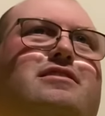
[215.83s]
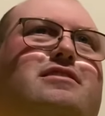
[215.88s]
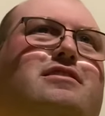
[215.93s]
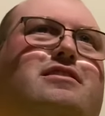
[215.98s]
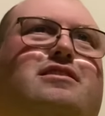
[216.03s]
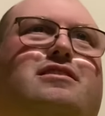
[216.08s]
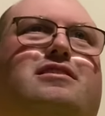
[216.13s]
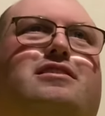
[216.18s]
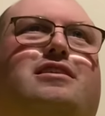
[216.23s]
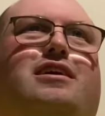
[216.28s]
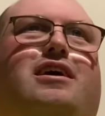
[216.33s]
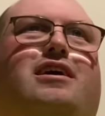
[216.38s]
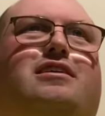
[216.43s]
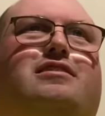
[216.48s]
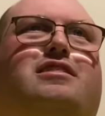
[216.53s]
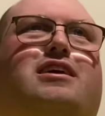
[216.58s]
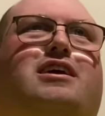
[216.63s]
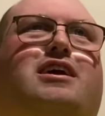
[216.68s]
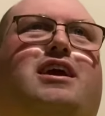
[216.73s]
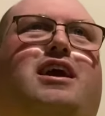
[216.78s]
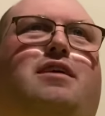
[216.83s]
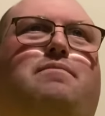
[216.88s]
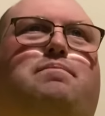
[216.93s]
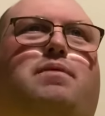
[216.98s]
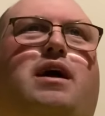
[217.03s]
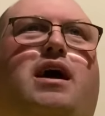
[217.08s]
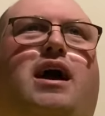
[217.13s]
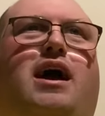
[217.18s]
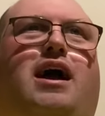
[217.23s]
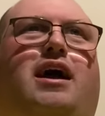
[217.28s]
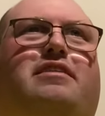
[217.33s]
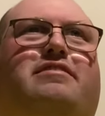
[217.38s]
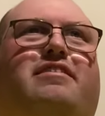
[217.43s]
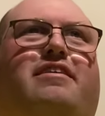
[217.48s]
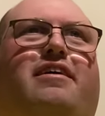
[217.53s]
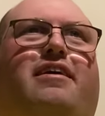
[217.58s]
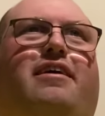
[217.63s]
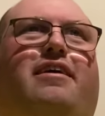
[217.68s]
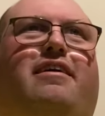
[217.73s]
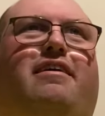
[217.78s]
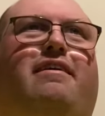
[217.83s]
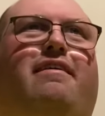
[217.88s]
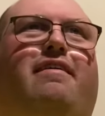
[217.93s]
Look at that. The keeper has it.